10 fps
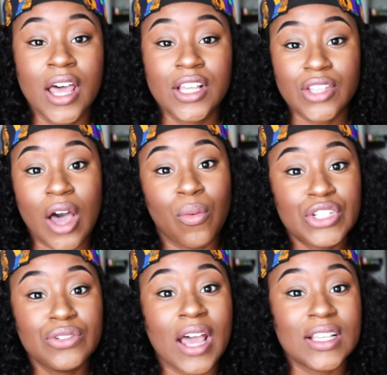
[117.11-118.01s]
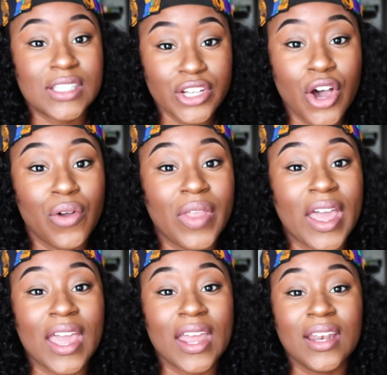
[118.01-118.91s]
So I want you guys to know
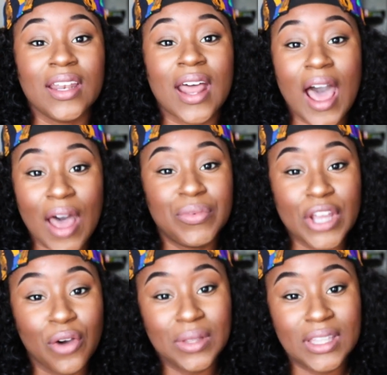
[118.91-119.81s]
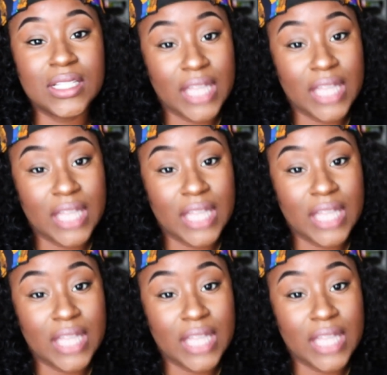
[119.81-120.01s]
that I've dealt with this